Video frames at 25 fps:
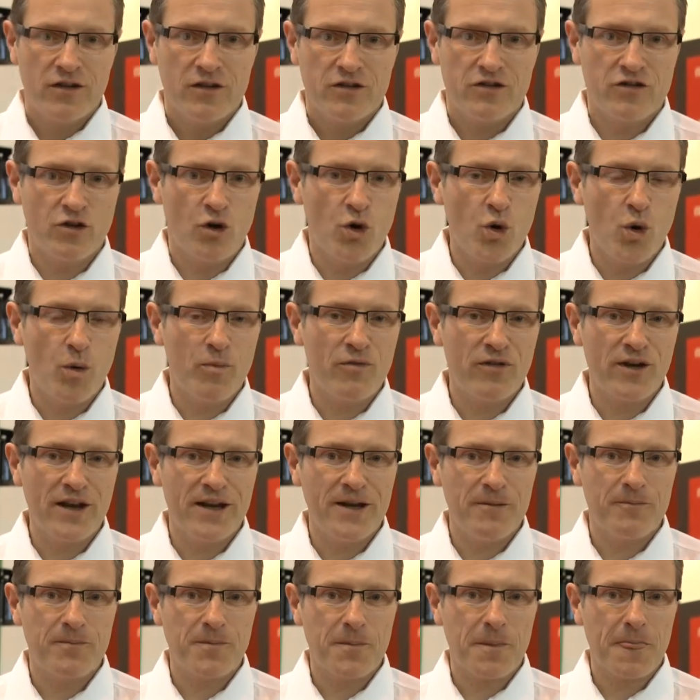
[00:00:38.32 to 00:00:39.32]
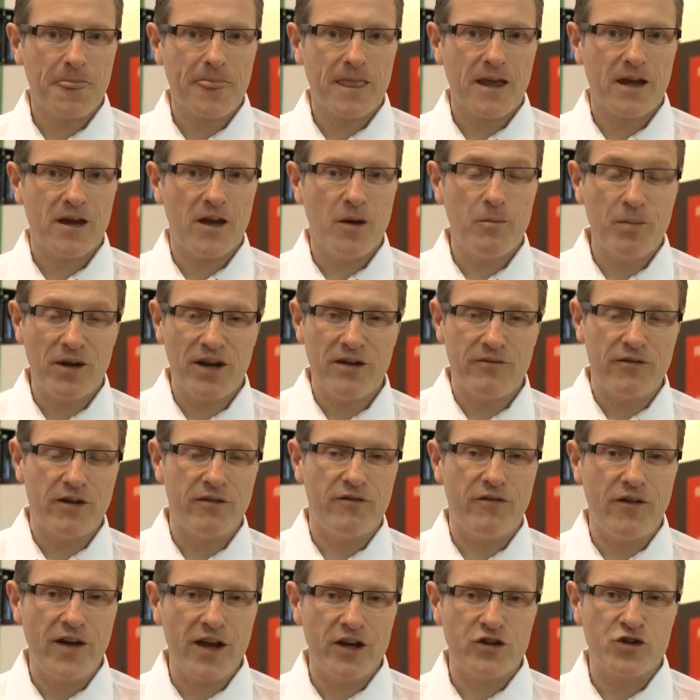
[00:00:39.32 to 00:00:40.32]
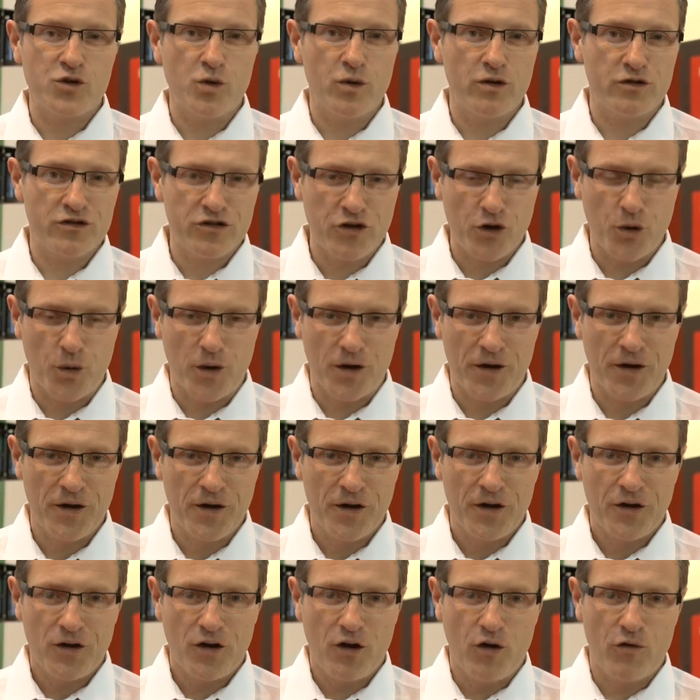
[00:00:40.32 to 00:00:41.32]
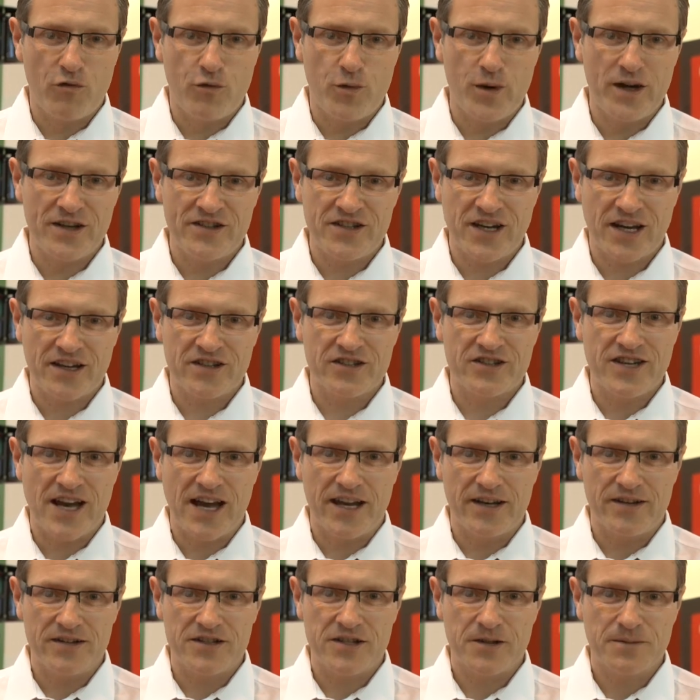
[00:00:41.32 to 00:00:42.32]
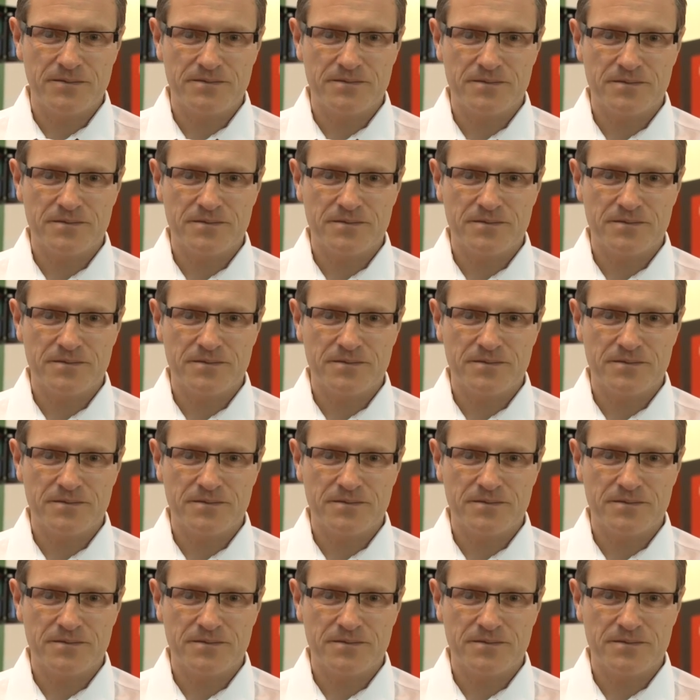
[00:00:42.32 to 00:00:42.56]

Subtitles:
So hopefully a bit of a virtual tour of Raytec stand.